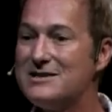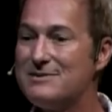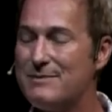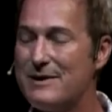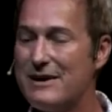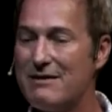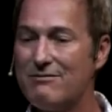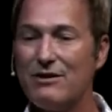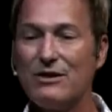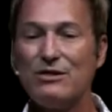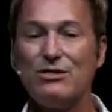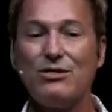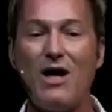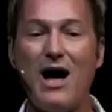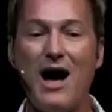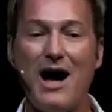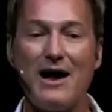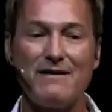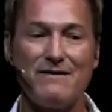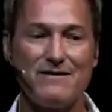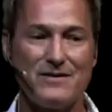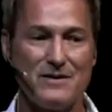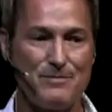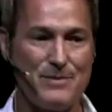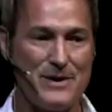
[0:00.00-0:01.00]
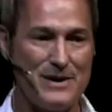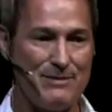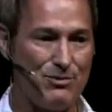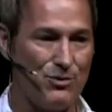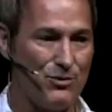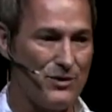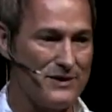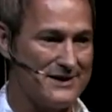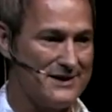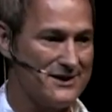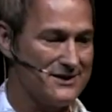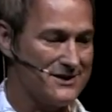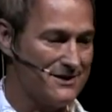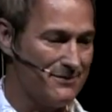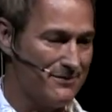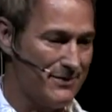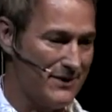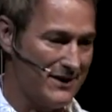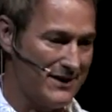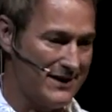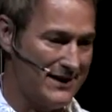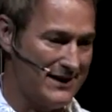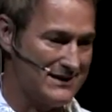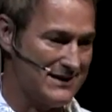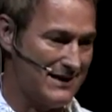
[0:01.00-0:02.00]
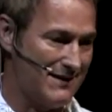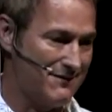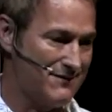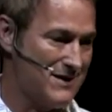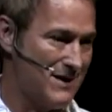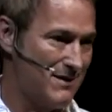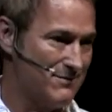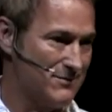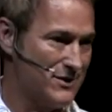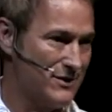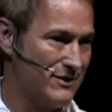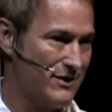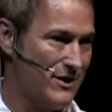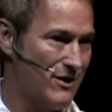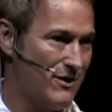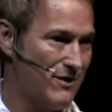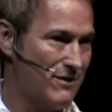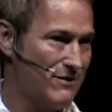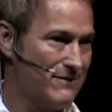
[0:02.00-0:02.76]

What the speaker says: me of a lot of the people with disabilities I've come to know.